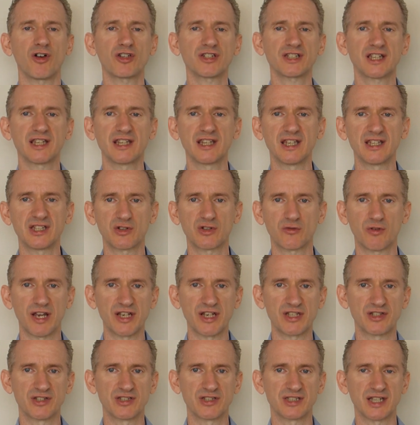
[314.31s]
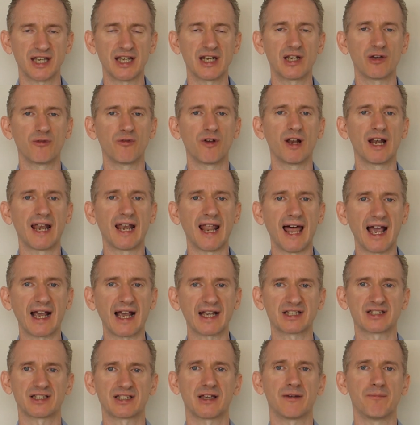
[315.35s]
asking these questions in a relaxed